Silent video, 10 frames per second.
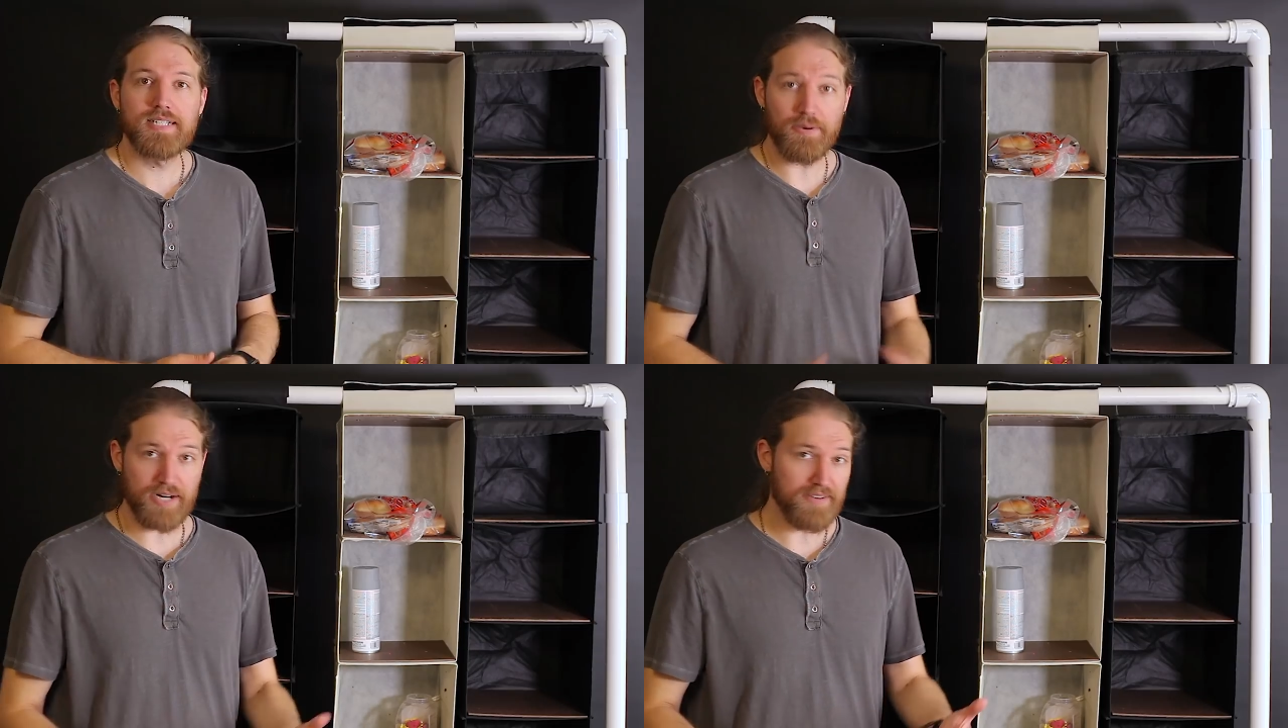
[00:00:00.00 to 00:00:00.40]

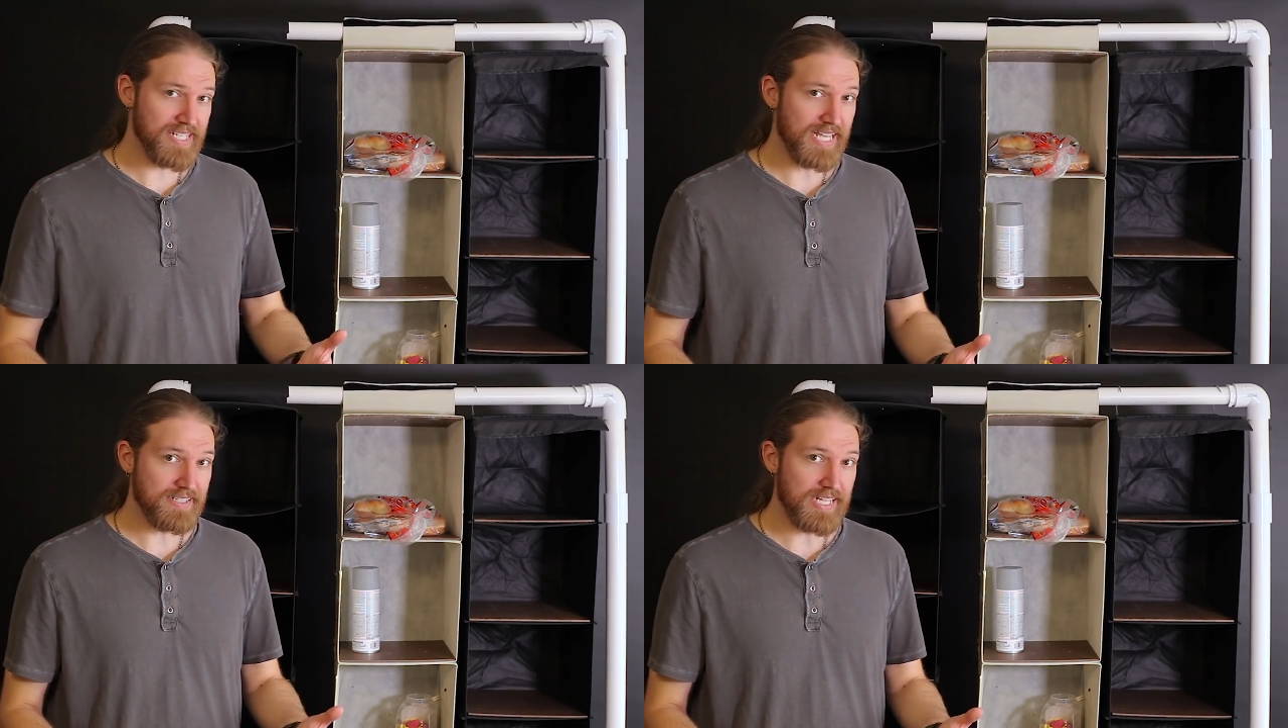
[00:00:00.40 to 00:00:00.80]
Now when I was
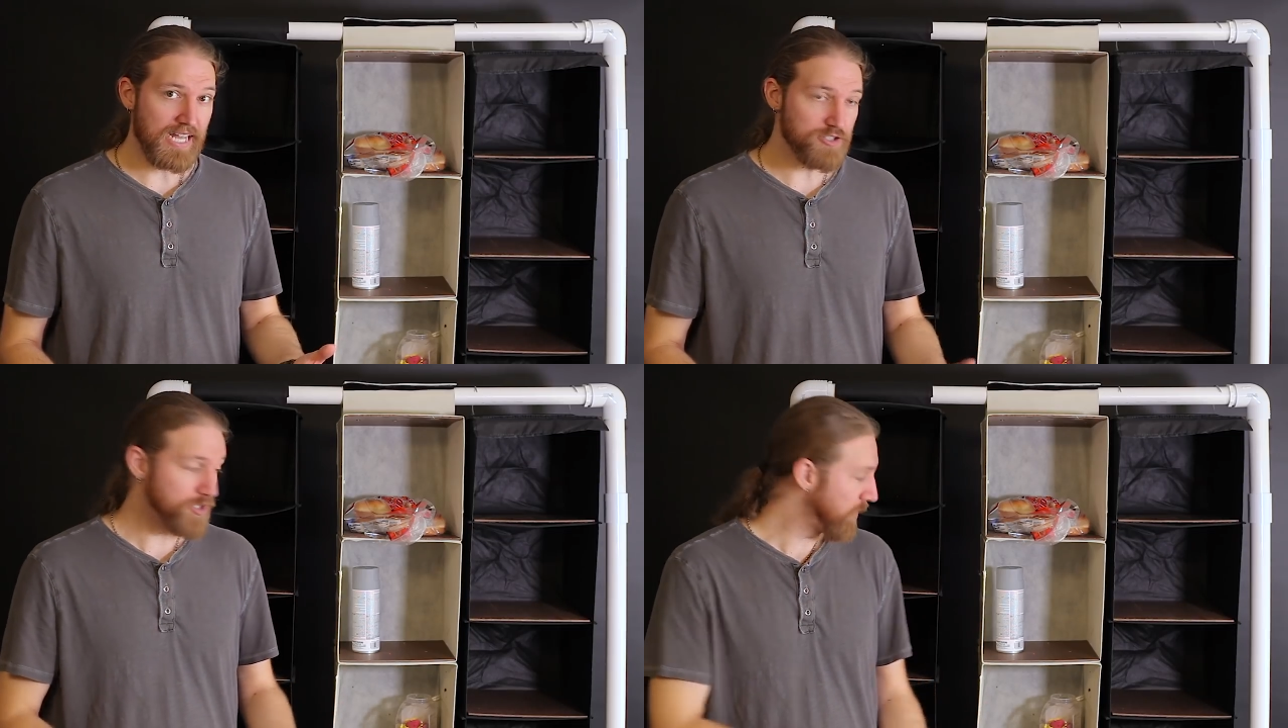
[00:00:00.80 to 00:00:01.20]
at the
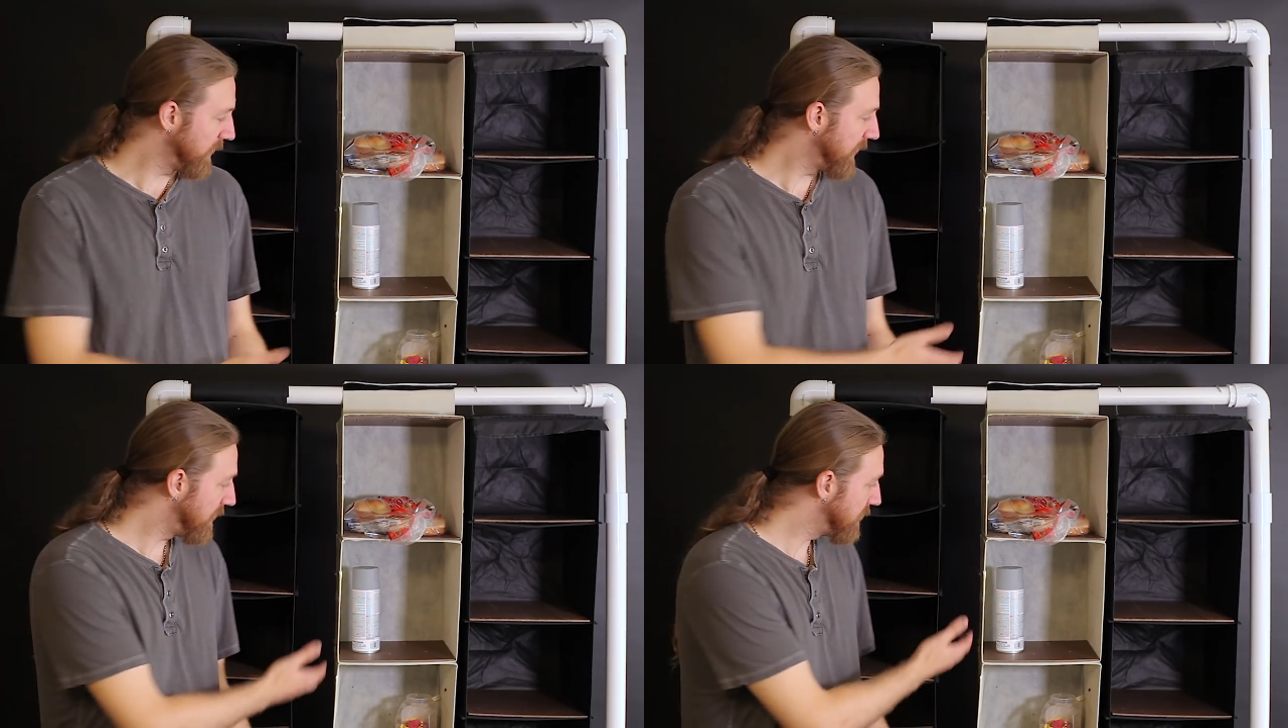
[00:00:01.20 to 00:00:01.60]
dollar store
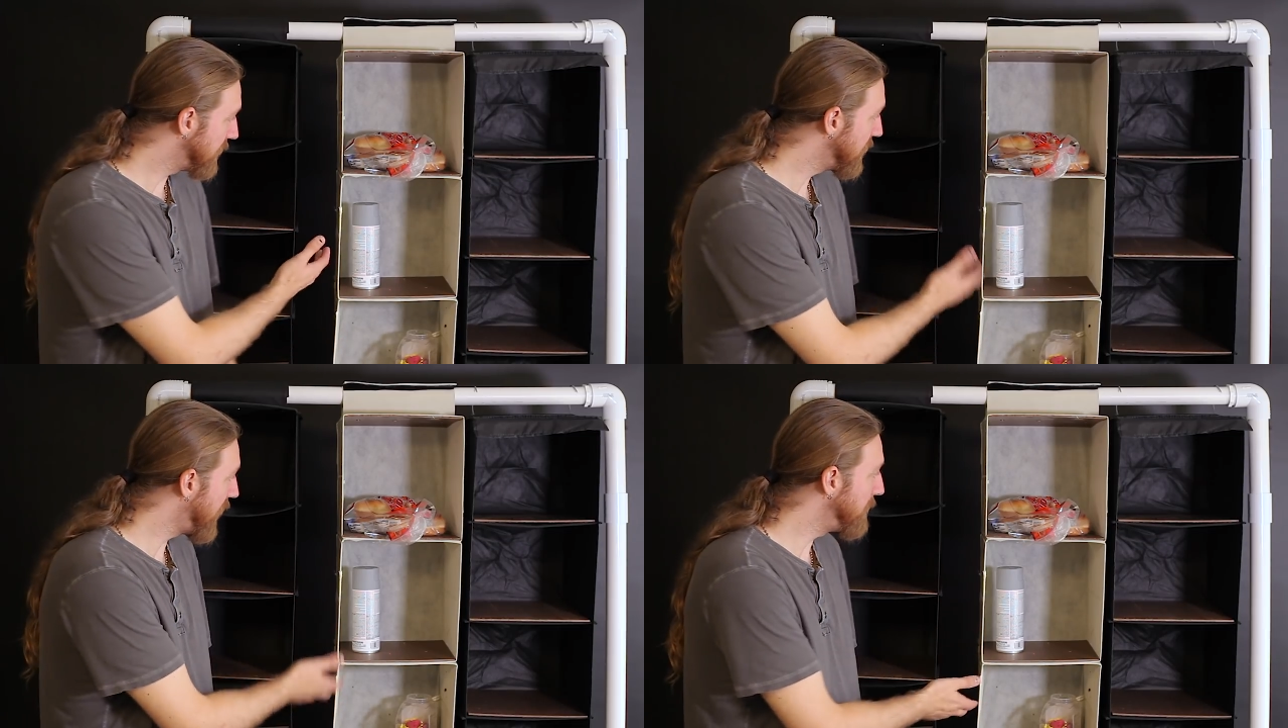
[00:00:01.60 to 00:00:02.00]
getting the
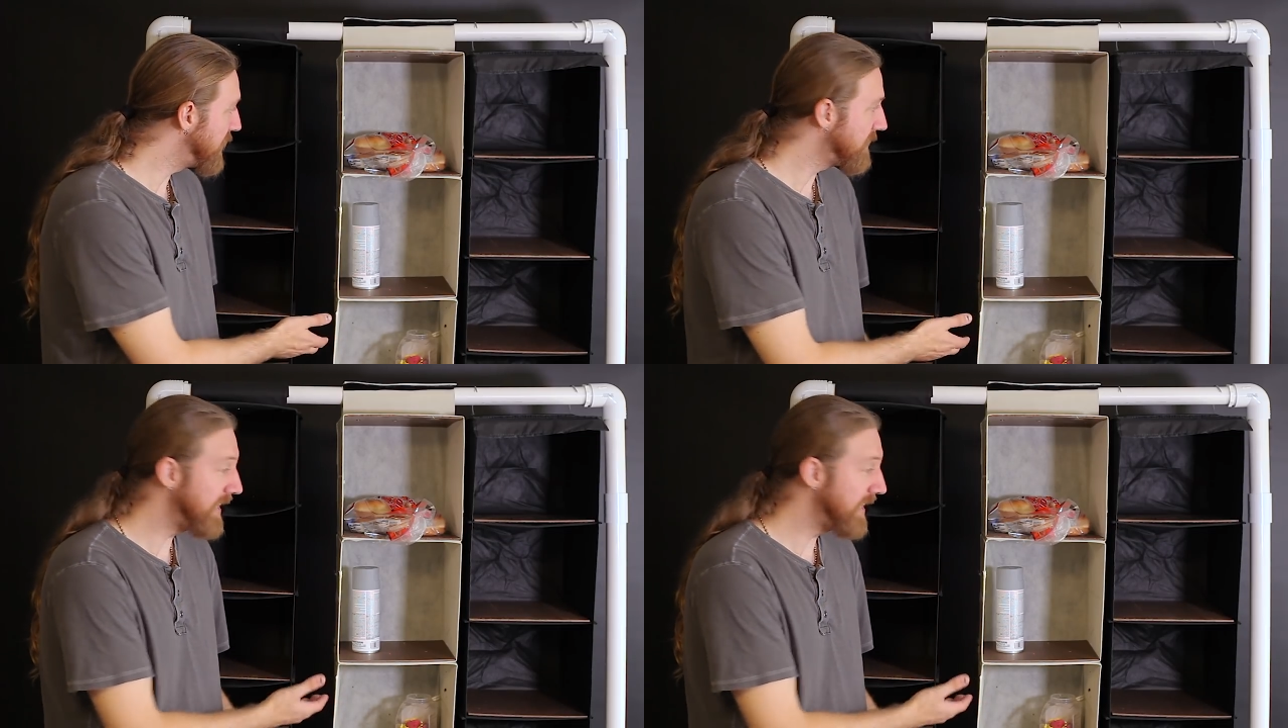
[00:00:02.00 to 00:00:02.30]
cubbies,